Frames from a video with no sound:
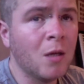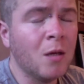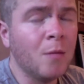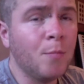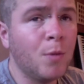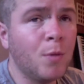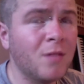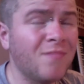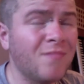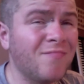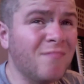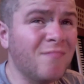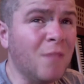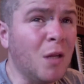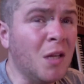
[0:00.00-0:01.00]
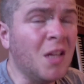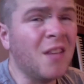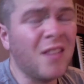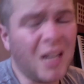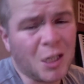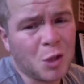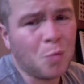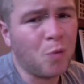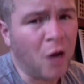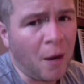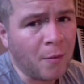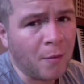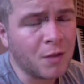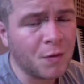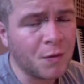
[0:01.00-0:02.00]
But the actual
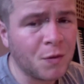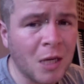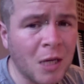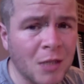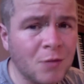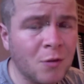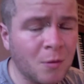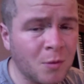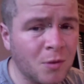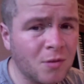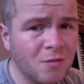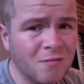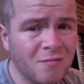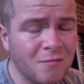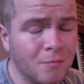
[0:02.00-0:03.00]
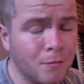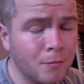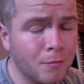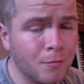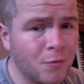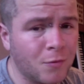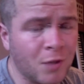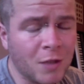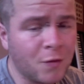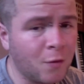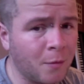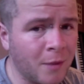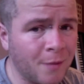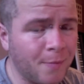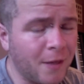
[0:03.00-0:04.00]
premise of Transformers
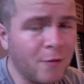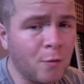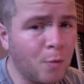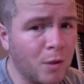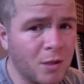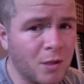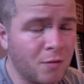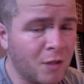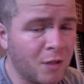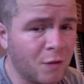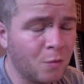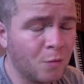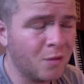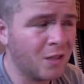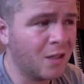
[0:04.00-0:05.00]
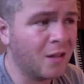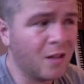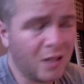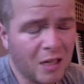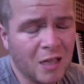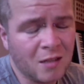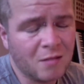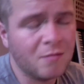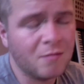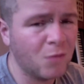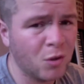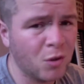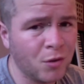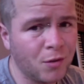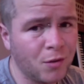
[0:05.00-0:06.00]
transforming big robots to transform into anything is
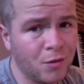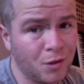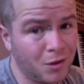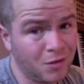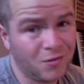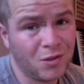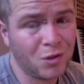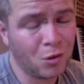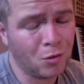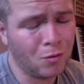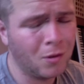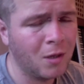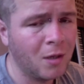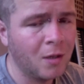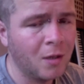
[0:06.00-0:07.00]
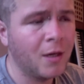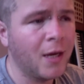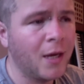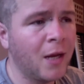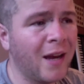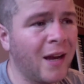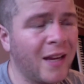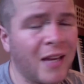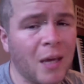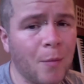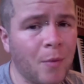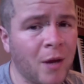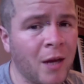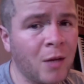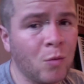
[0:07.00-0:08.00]
ludicrous. So you know I can get
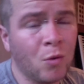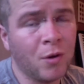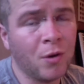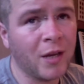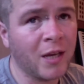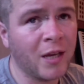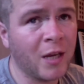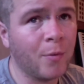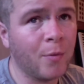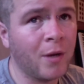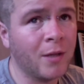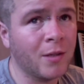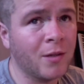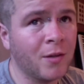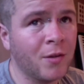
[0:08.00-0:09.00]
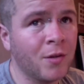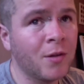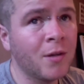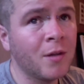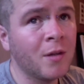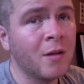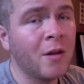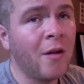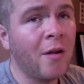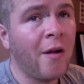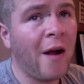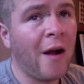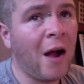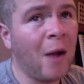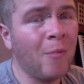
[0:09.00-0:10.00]
behind one, I can get behind another.
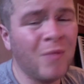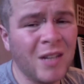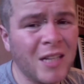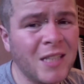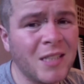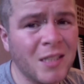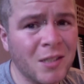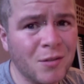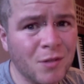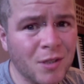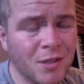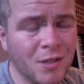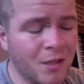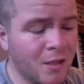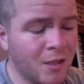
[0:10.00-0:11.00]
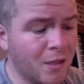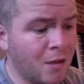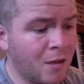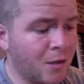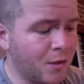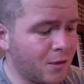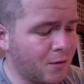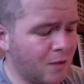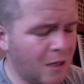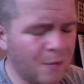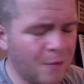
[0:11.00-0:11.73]
I'm least interested in the cars. I'm